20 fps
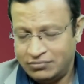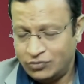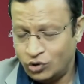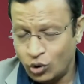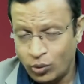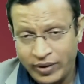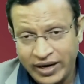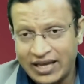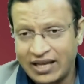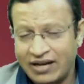
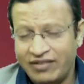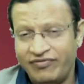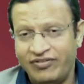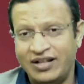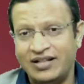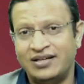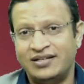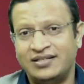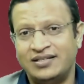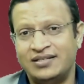Nobody can
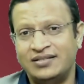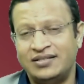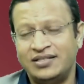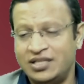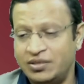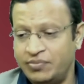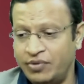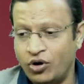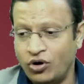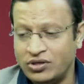feel that
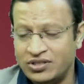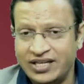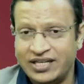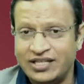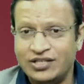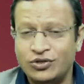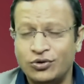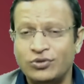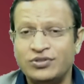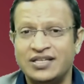sensation because there
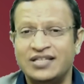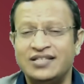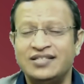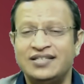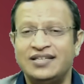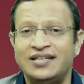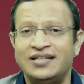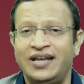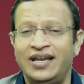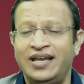is no
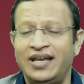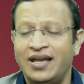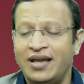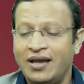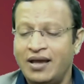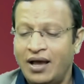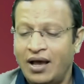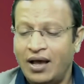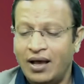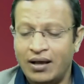sensory,
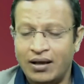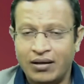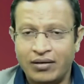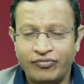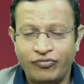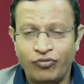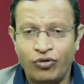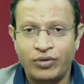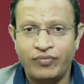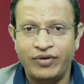uh,
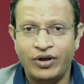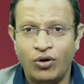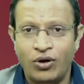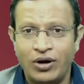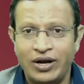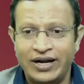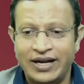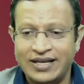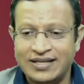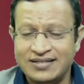what we
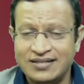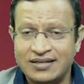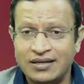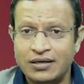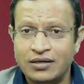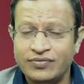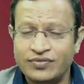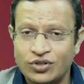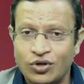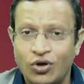call it as
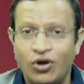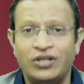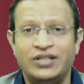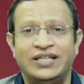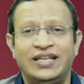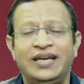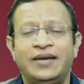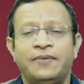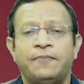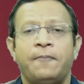nerves on
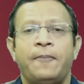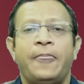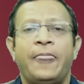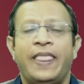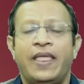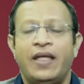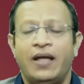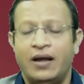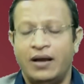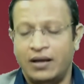the
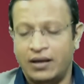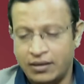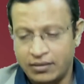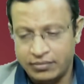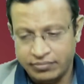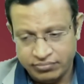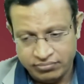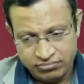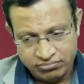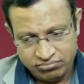
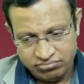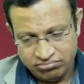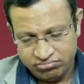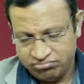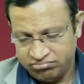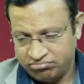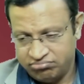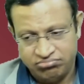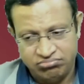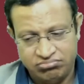uh,
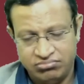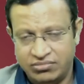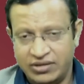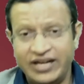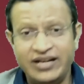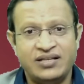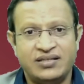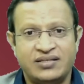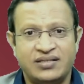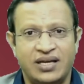
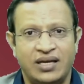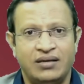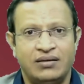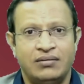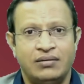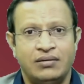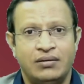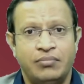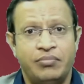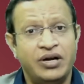intestine.
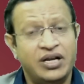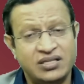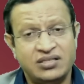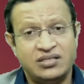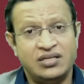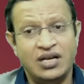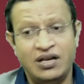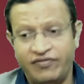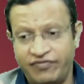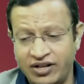But he
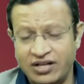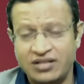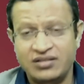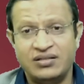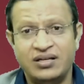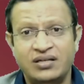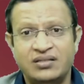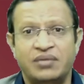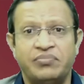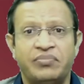still feels
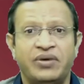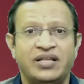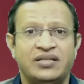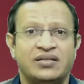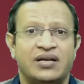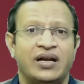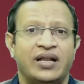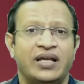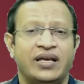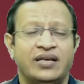that somebody is
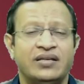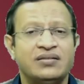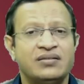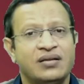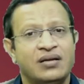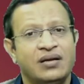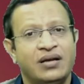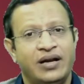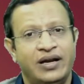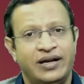cutting
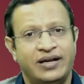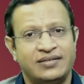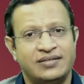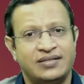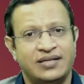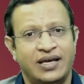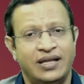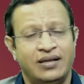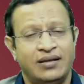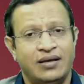his
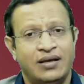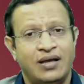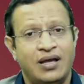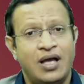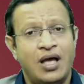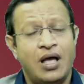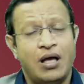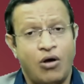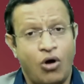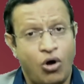intestine.
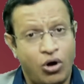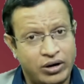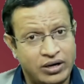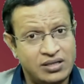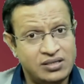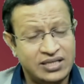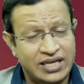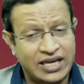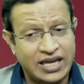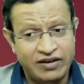Or
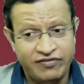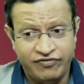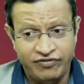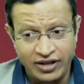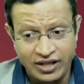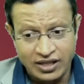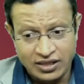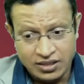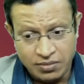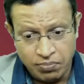else he can
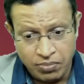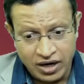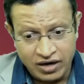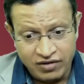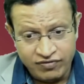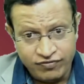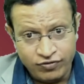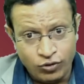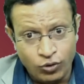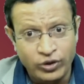feel the
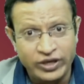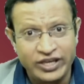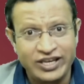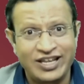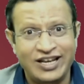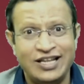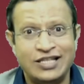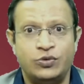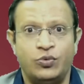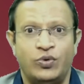blood flowing
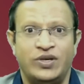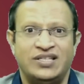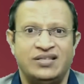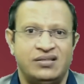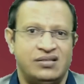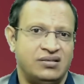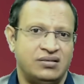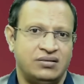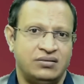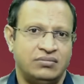in his
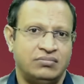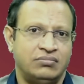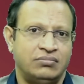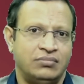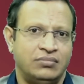vessels